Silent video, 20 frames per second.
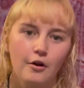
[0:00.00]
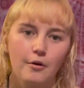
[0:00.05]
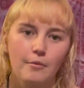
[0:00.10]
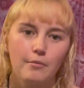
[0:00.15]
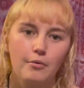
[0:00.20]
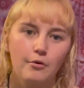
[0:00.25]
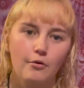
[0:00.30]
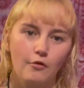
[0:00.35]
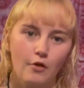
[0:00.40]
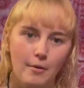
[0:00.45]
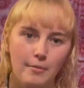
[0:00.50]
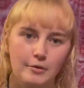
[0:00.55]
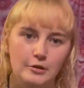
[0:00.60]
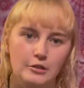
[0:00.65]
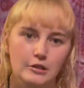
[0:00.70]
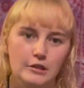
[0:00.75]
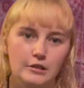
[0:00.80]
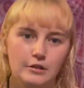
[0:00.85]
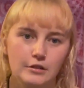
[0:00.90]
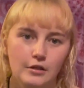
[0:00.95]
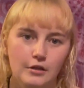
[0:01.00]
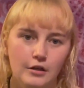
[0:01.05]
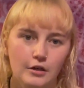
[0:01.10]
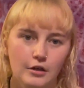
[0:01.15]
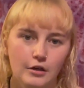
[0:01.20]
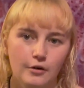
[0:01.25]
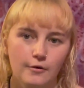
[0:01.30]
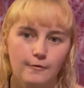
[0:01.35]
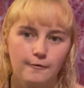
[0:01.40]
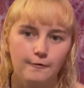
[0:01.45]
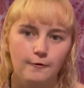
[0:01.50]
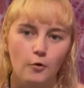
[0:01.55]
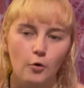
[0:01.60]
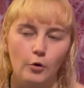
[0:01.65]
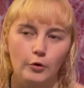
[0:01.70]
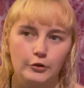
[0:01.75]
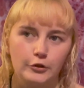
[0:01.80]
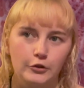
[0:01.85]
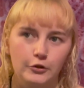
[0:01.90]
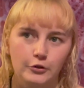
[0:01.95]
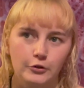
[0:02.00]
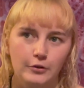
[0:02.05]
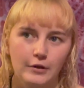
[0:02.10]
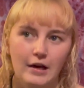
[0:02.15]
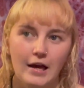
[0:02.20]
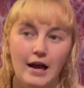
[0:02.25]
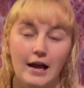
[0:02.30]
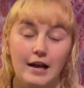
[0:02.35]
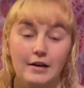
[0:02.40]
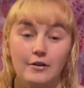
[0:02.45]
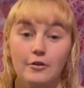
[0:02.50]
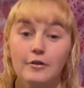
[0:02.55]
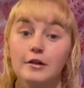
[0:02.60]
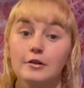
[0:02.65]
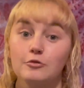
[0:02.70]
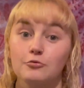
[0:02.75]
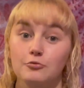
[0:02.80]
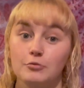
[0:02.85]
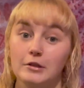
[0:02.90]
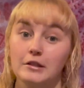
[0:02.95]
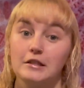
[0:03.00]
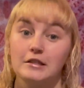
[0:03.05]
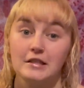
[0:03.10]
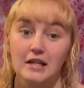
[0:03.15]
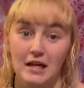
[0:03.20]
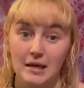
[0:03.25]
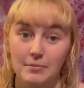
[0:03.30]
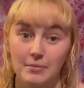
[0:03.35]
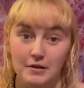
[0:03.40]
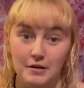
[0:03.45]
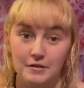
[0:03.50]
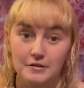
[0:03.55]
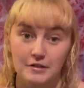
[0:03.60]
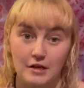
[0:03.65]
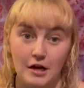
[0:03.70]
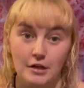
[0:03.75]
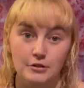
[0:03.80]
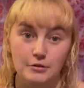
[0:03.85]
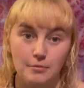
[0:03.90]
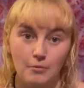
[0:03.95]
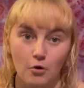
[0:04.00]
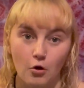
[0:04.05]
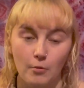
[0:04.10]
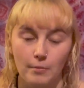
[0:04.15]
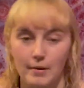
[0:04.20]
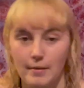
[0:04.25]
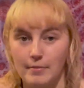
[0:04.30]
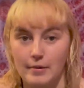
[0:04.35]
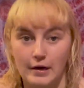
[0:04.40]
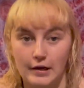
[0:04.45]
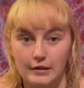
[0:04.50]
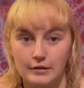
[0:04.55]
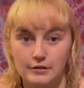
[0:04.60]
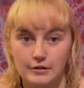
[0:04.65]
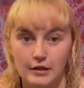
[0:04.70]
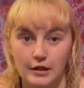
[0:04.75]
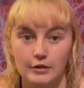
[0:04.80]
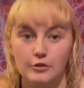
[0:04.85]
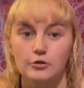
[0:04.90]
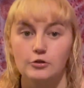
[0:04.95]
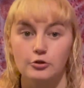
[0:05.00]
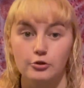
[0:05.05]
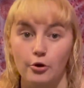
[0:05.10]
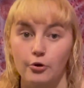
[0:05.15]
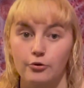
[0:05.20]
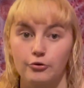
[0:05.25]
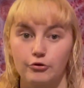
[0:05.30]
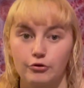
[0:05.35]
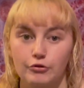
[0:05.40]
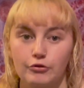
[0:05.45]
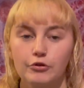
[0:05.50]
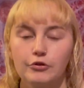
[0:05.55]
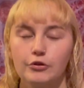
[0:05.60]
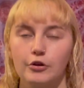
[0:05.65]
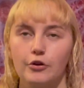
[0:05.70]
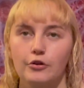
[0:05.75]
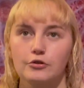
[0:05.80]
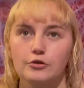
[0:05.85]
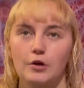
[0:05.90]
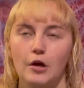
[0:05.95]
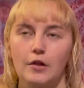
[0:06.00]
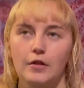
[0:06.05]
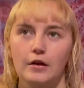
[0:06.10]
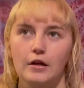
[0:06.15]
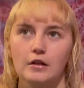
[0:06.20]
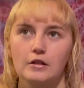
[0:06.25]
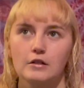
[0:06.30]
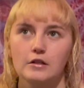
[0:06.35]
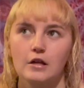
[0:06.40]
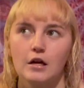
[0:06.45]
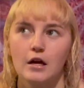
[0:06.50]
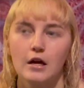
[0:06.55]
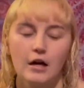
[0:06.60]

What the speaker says: promised for you. And I know that's really deep and it sounds morbid, but it's so true though. So I think it's